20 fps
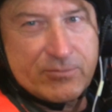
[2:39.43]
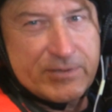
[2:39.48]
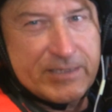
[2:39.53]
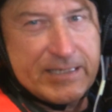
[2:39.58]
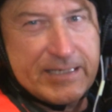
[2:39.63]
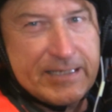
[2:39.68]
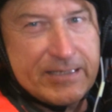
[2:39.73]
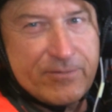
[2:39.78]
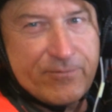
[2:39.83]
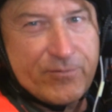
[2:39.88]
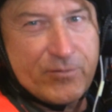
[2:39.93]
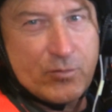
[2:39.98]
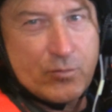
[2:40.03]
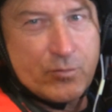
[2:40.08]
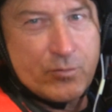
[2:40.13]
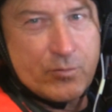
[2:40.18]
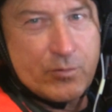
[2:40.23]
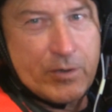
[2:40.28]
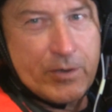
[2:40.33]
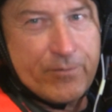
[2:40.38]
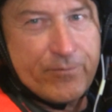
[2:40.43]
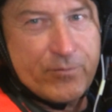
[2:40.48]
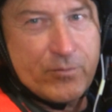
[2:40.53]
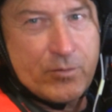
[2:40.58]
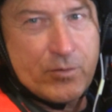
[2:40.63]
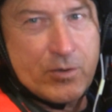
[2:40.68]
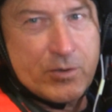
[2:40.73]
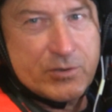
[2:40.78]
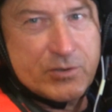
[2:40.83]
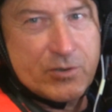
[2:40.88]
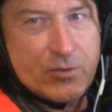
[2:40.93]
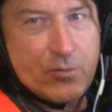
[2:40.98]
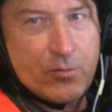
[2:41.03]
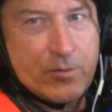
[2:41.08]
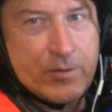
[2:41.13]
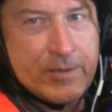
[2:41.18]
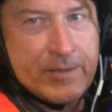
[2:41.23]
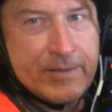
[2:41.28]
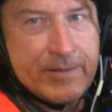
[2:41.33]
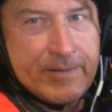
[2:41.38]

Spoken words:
We did it a few years ago.